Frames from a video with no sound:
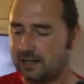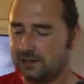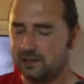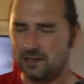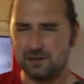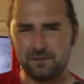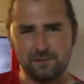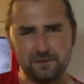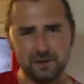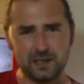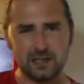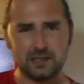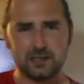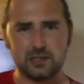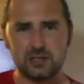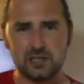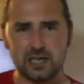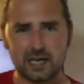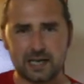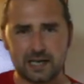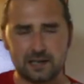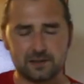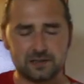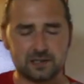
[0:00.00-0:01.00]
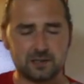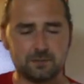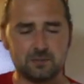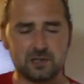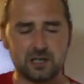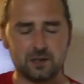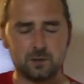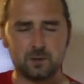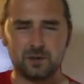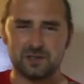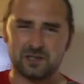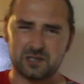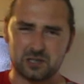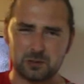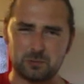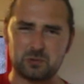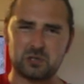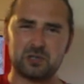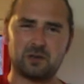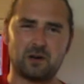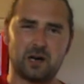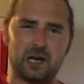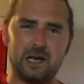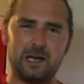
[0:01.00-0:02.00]
Don't forget to check out some of the other ones,
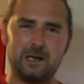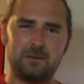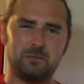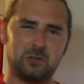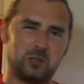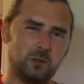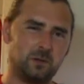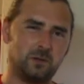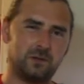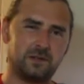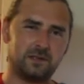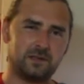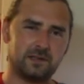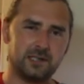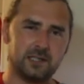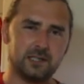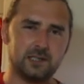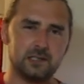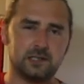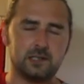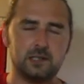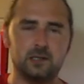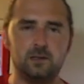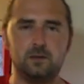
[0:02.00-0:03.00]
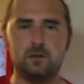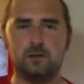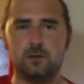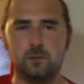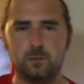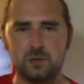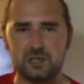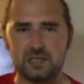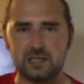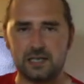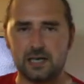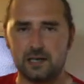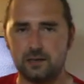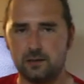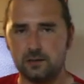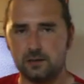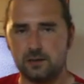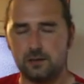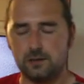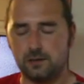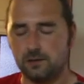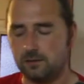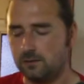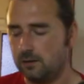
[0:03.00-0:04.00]
subscribe, do all the things that YouTubers tell you
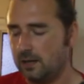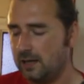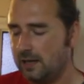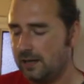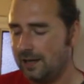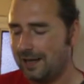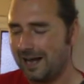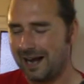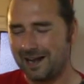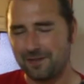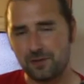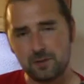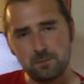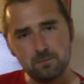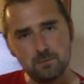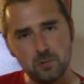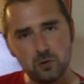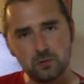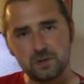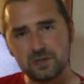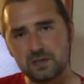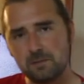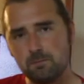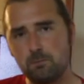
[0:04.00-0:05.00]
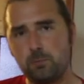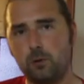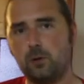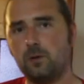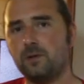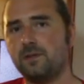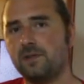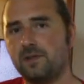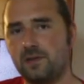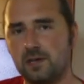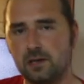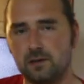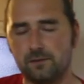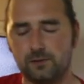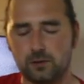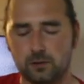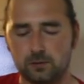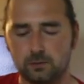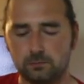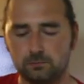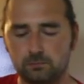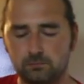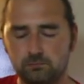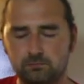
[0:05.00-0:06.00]
to do, and the most important thing of
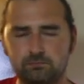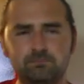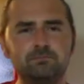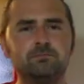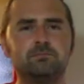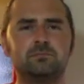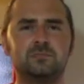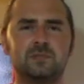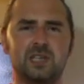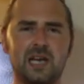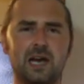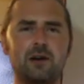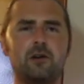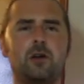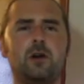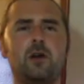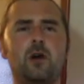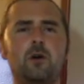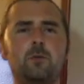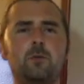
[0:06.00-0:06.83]
all, carry on